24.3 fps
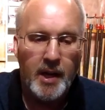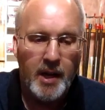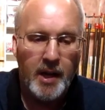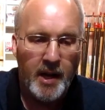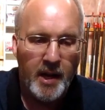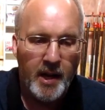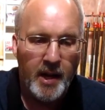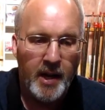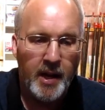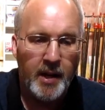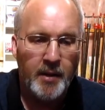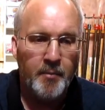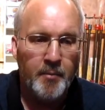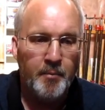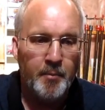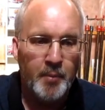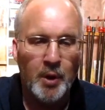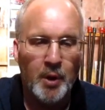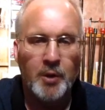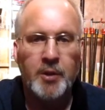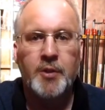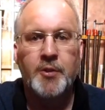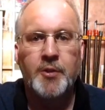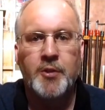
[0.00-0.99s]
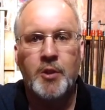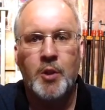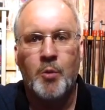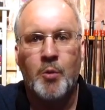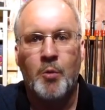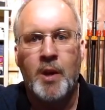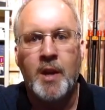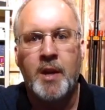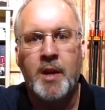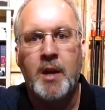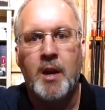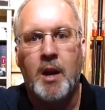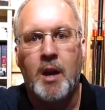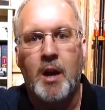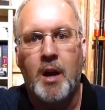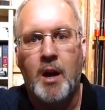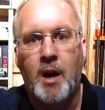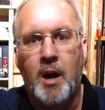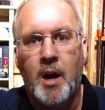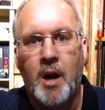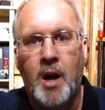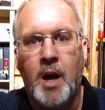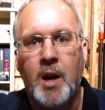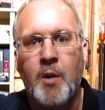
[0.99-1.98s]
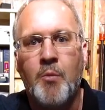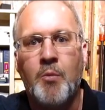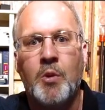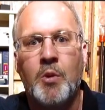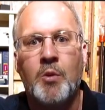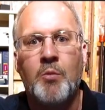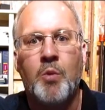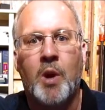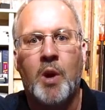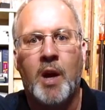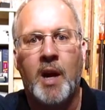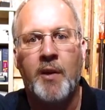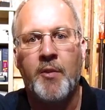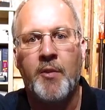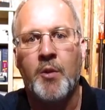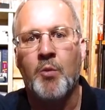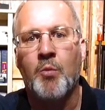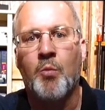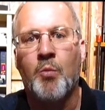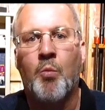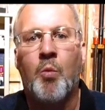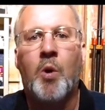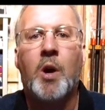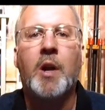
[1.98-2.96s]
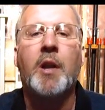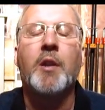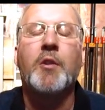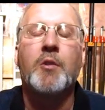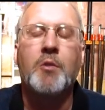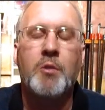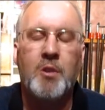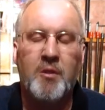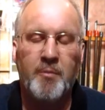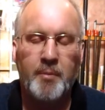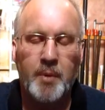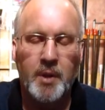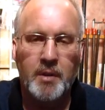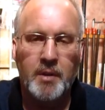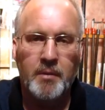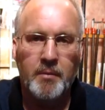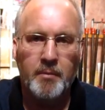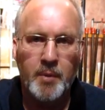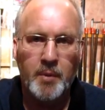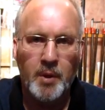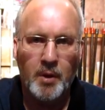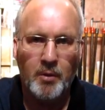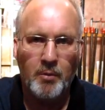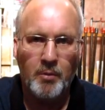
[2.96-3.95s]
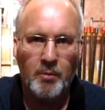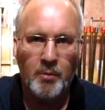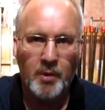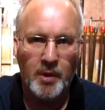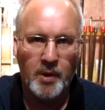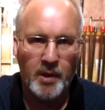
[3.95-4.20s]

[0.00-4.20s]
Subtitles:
and build it to the way I would either want it to have been built